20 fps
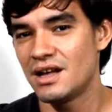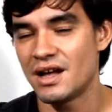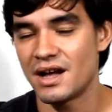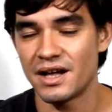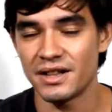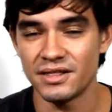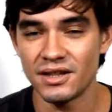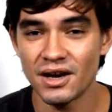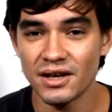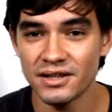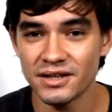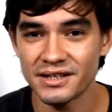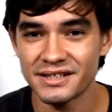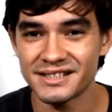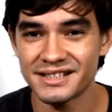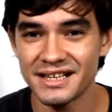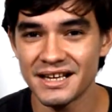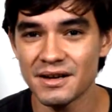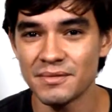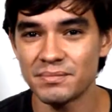Another
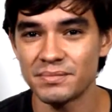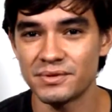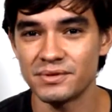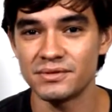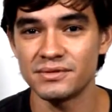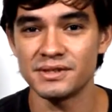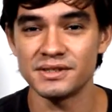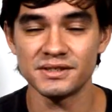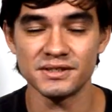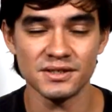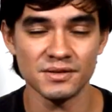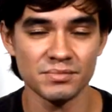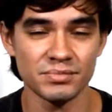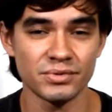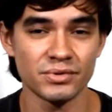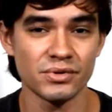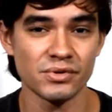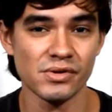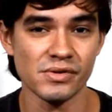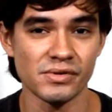example is the
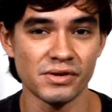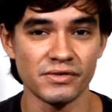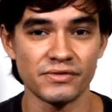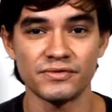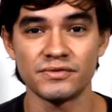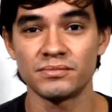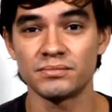plural of